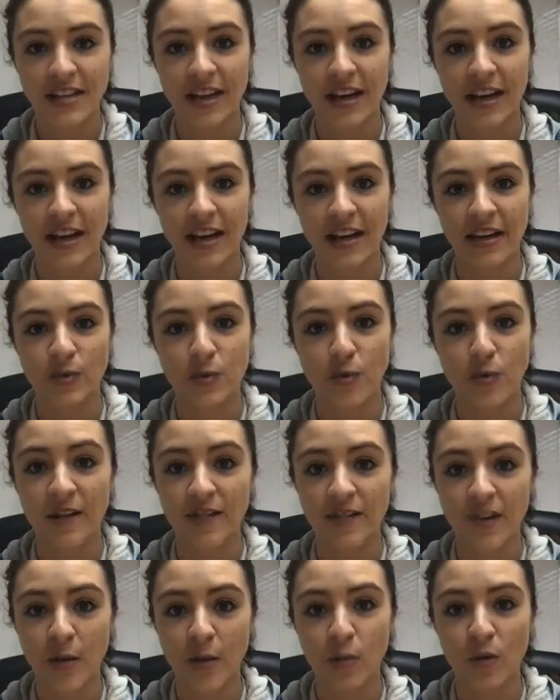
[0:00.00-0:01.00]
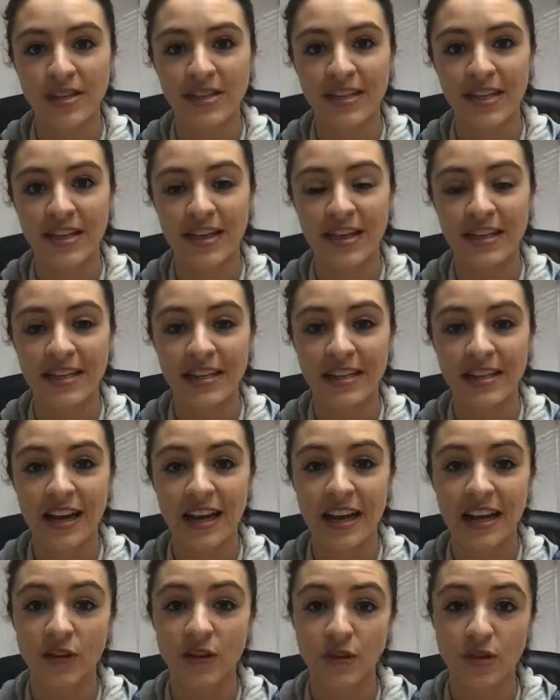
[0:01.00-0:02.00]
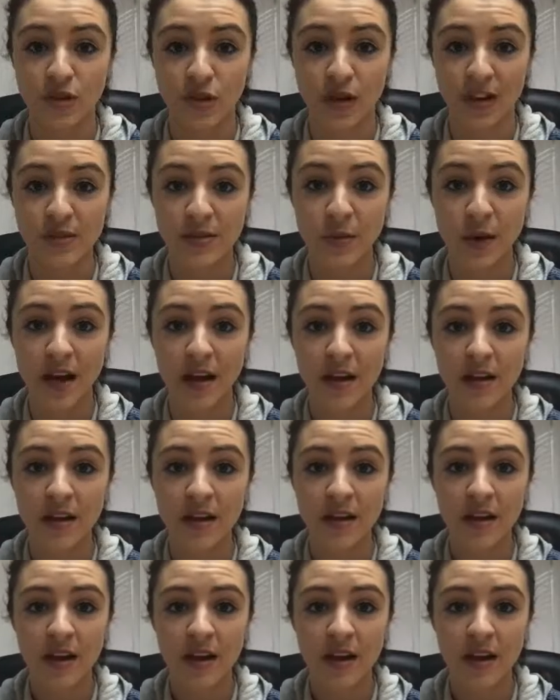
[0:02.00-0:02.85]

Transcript: And one of them was that they didn't handle stress well.